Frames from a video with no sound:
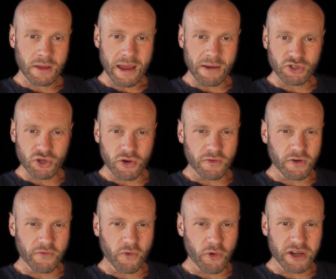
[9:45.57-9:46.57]
How would you
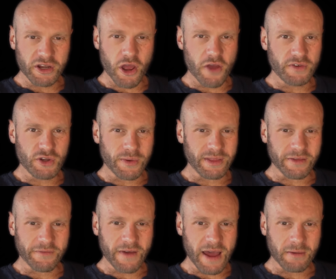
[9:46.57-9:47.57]
avoid overdoing the
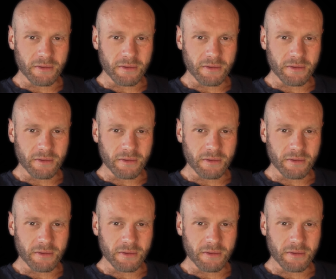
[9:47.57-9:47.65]
fat?